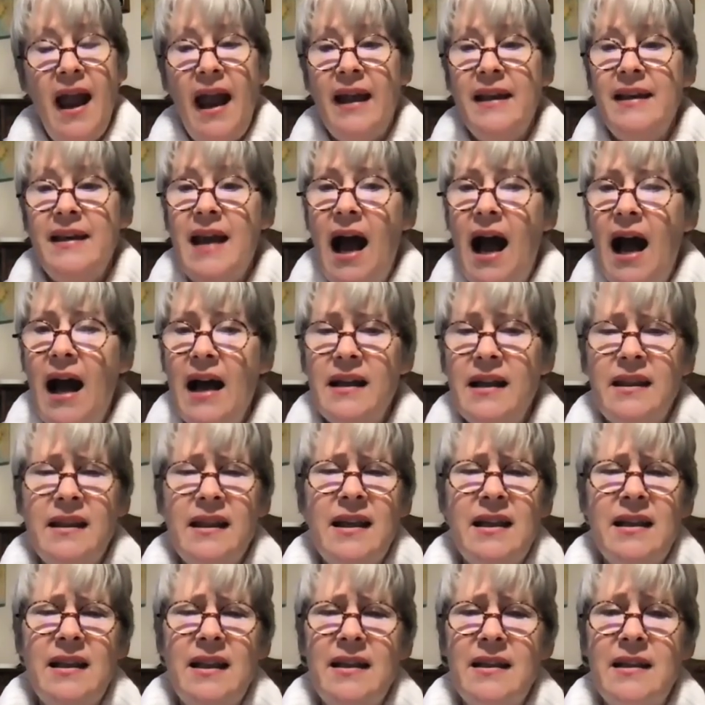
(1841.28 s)
And I
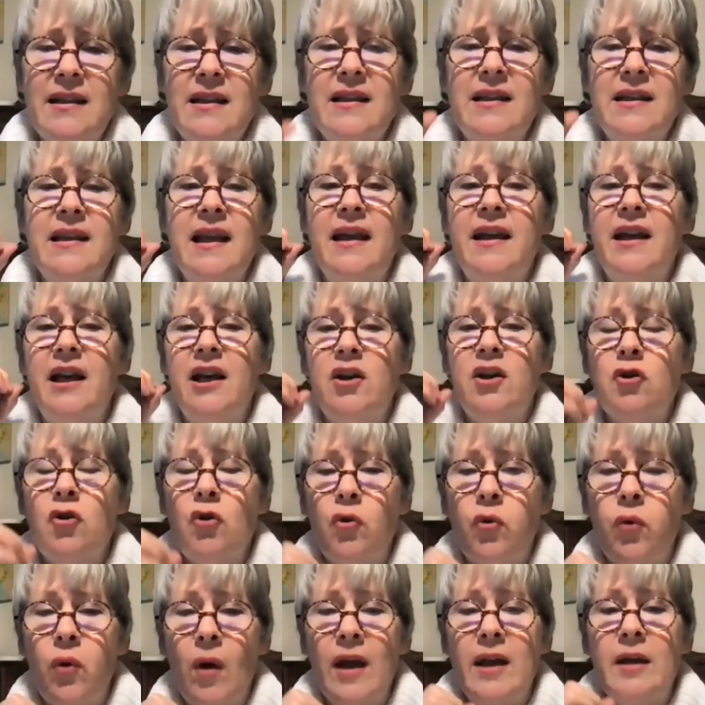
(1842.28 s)
think this is an
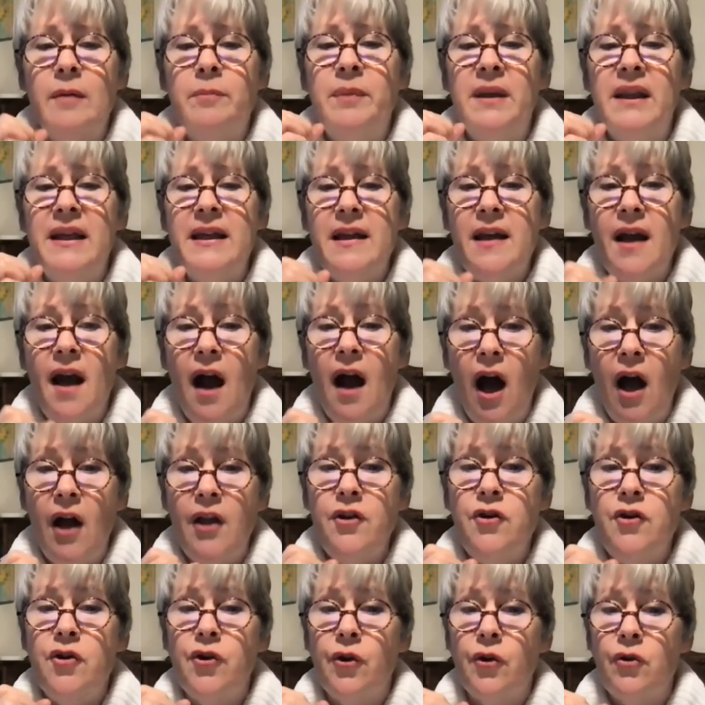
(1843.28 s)
incredibly
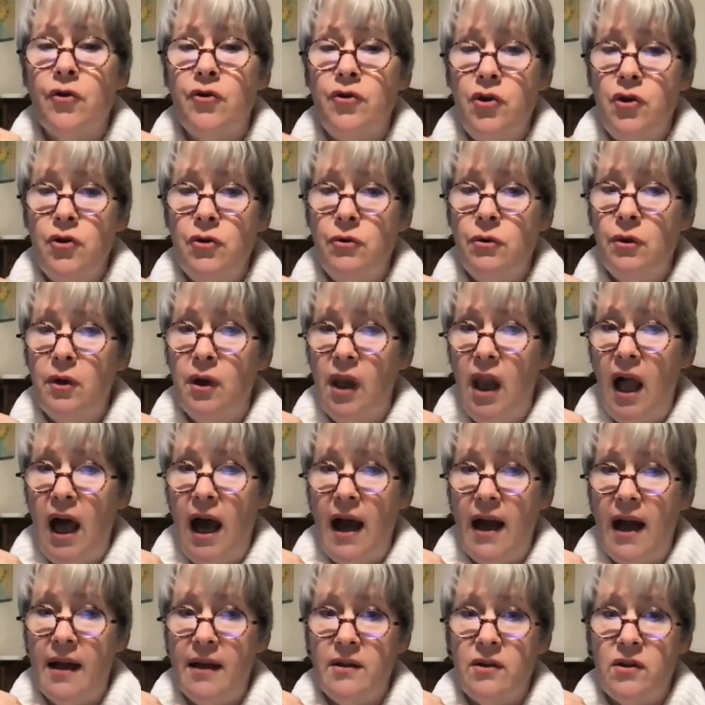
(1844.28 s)

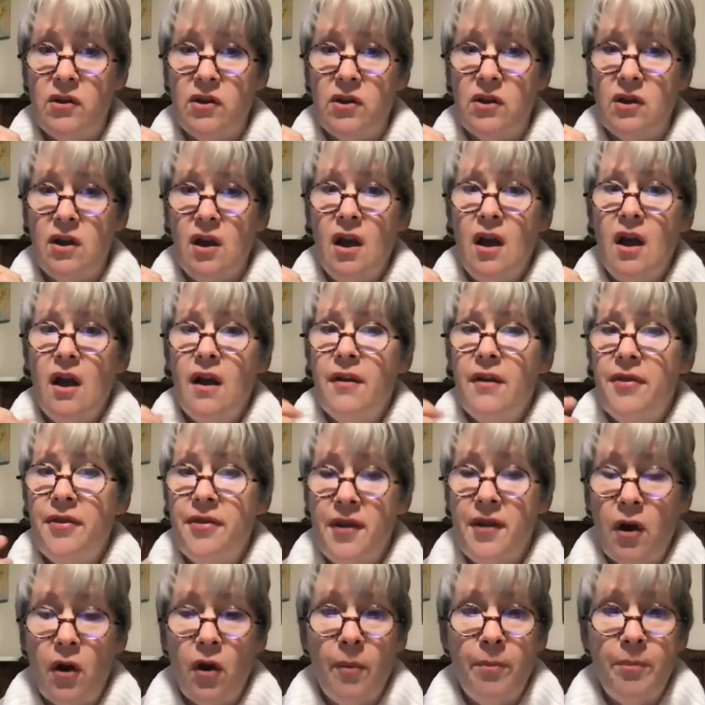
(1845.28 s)
underutilized
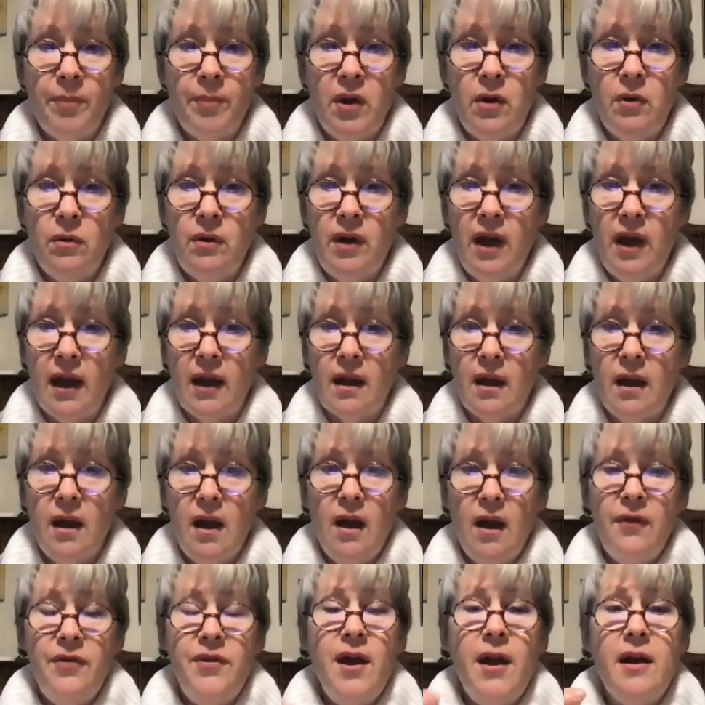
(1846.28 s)
therapeutic
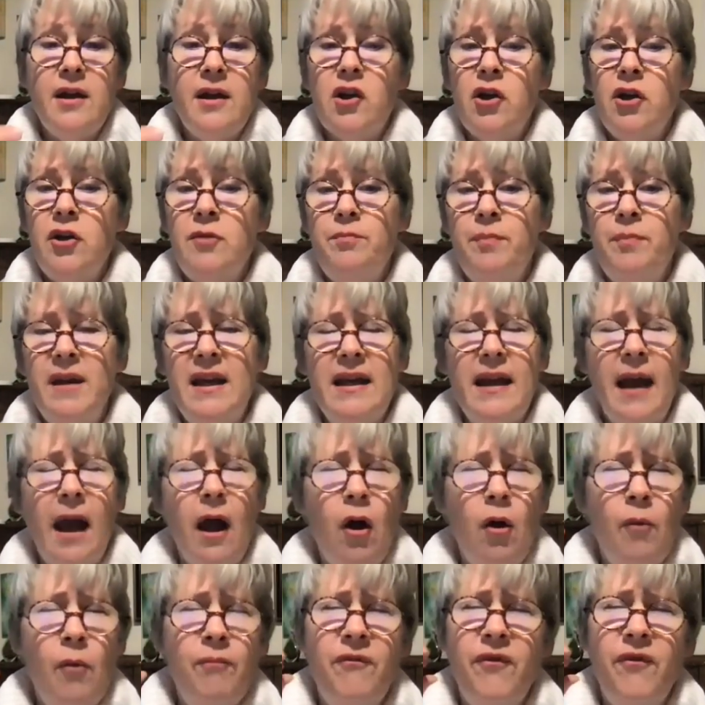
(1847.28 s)
that could be
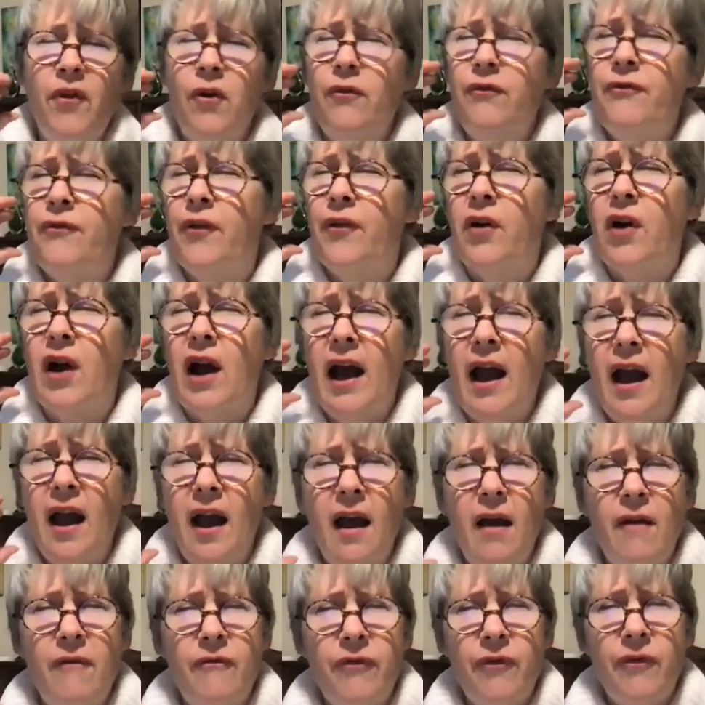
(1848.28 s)
helpful for
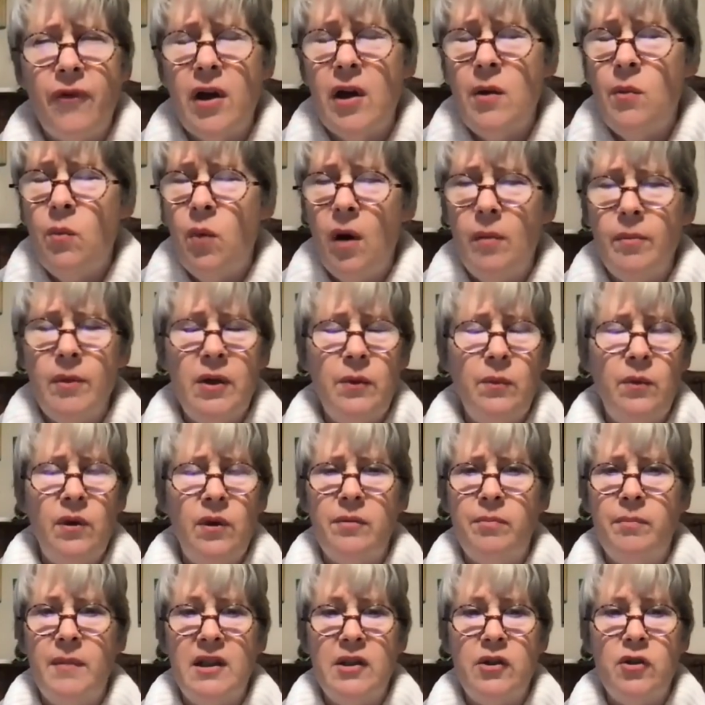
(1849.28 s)
every woman
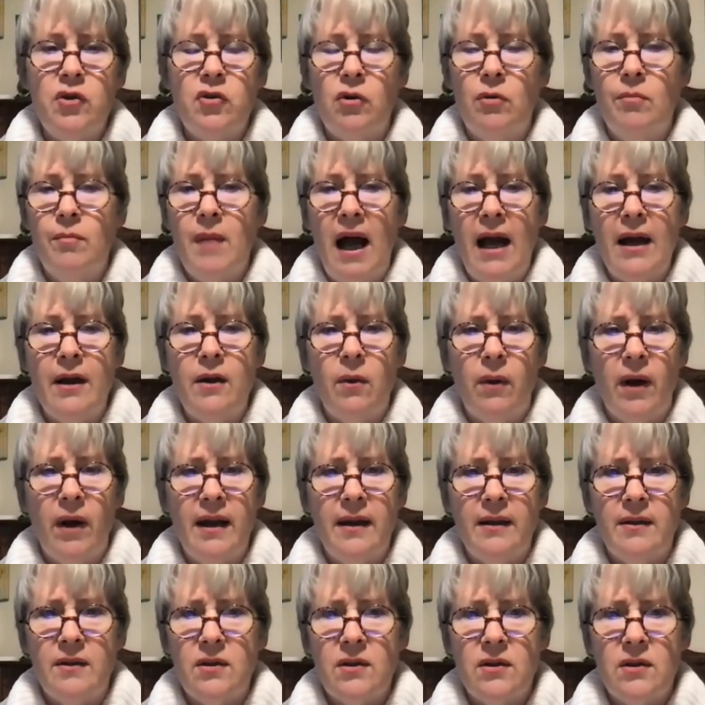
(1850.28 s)
with menstrual
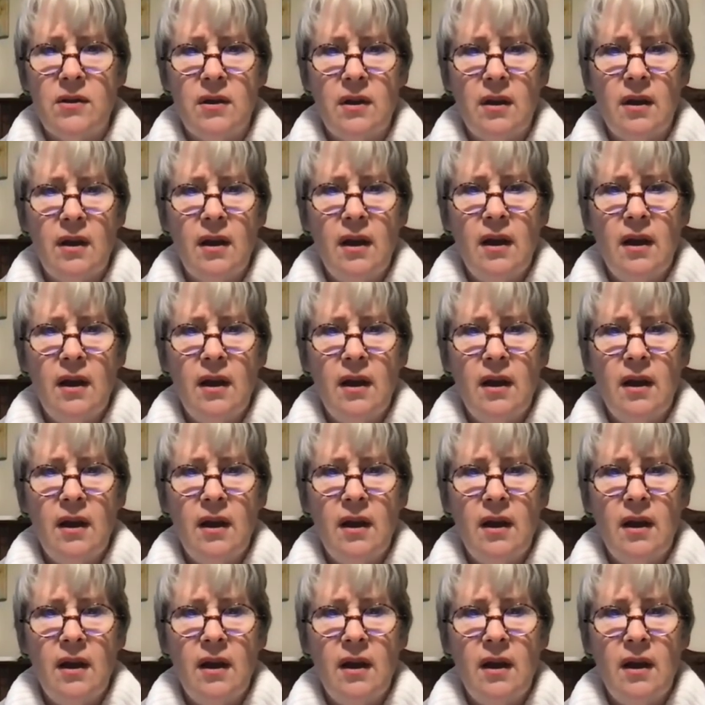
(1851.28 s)
migraines.